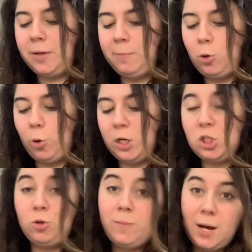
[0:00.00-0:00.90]
I'm going
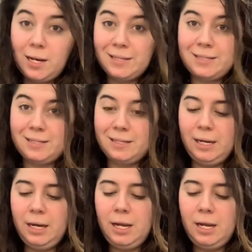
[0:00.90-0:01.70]
to Boston.